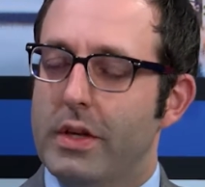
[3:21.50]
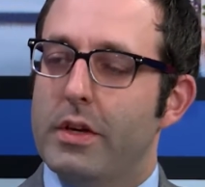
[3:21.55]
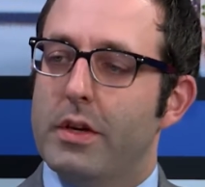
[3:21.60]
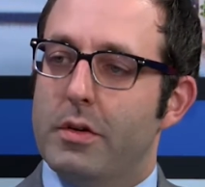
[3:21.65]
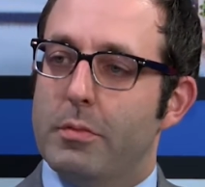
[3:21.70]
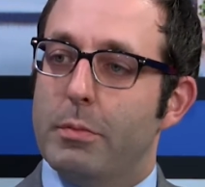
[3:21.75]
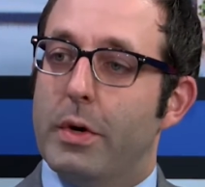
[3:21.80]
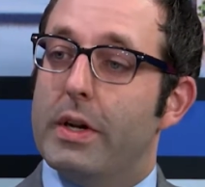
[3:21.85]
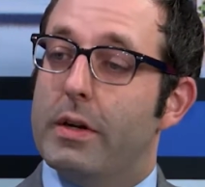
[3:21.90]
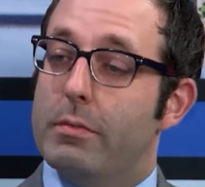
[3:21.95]

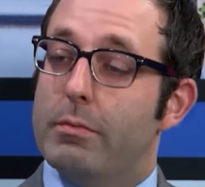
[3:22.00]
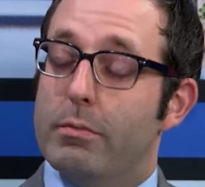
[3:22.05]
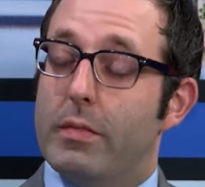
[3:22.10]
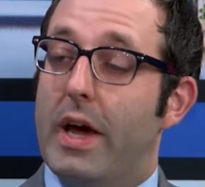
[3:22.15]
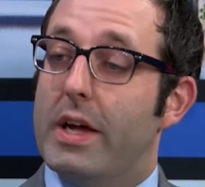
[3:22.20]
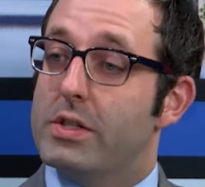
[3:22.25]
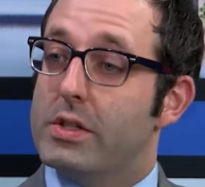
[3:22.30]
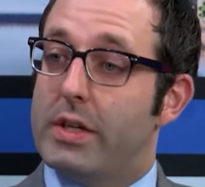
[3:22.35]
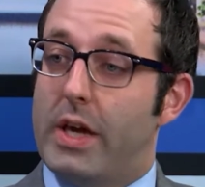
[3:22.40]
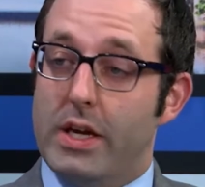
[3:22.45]
But
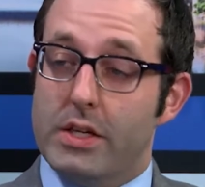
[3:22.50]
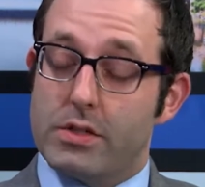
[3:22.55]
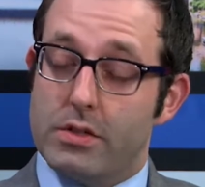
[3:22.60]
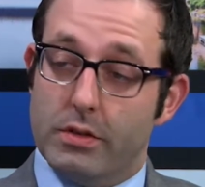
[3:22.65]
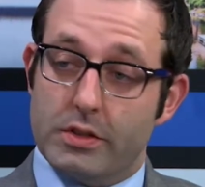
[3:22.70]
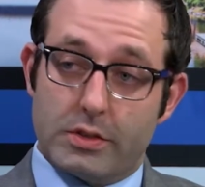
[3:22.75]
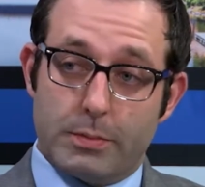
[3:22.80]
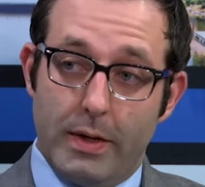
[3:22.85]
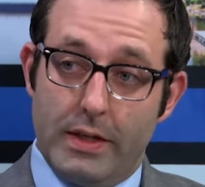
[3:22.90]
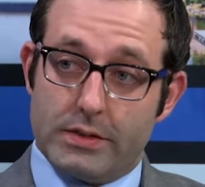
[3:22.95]
educational
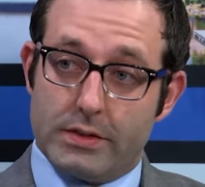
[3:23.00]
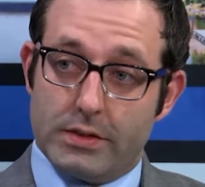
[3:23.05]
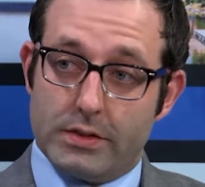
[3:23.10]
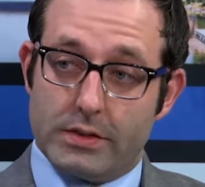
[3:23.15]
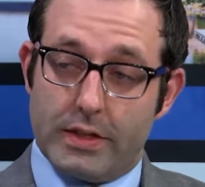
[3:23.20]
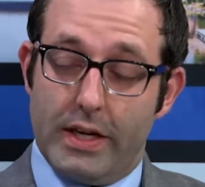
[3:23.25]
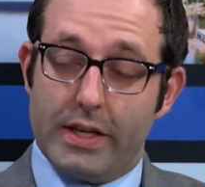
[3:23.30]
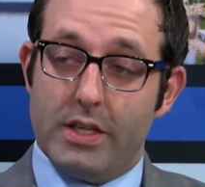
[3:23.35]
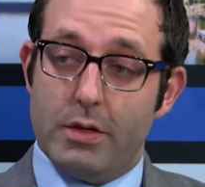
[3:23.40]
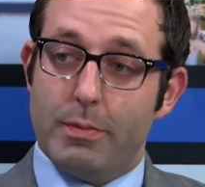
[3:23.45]
expenses,
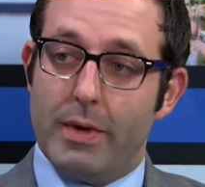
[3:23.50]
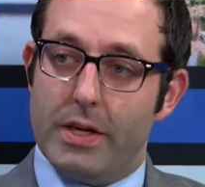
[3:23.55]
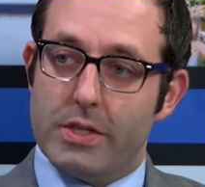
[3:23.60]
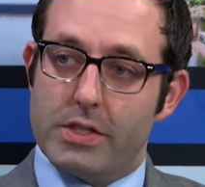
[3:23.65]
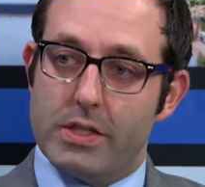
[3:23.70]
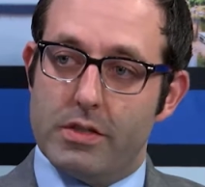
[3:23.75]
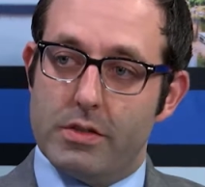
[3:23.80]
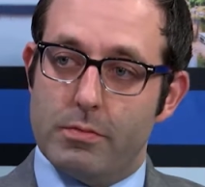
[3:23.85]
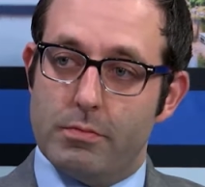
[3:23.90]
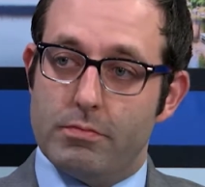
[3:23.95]
like you
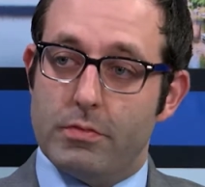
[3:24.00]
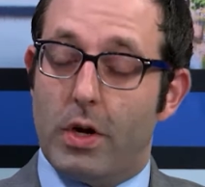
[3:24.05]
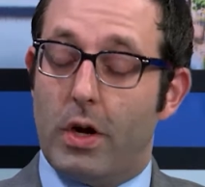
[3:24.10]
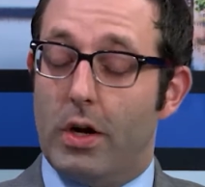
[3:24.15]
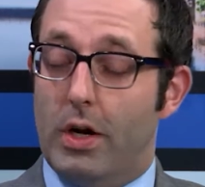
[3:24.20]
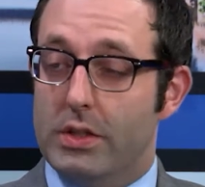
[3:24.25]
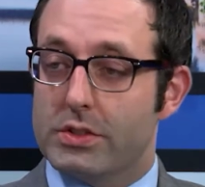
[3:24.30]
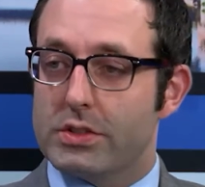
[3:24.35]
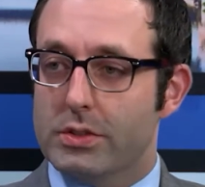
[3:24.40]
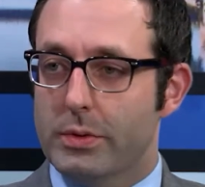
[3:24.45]
mentioned, are
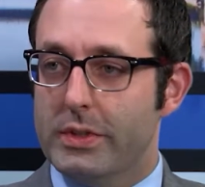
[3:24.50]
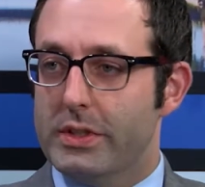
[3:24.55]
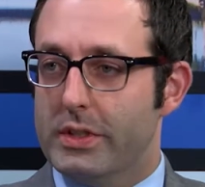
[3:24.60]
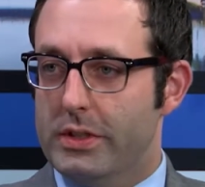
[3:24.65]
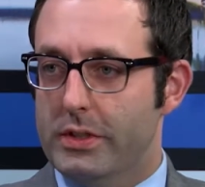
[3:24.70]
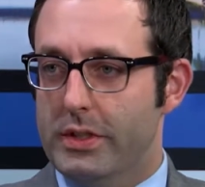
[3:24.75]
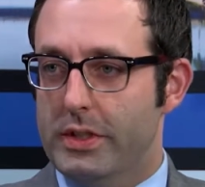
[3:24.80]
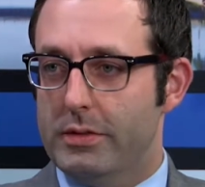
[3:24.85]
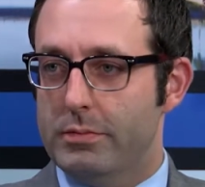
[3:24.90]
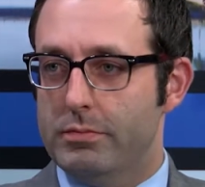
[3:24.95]
also
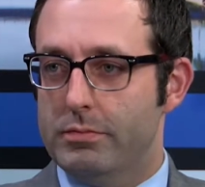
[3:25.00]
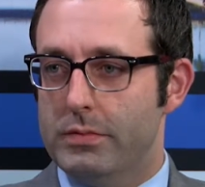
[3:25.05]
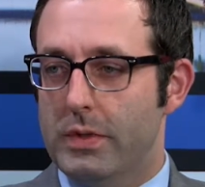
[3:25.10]
included.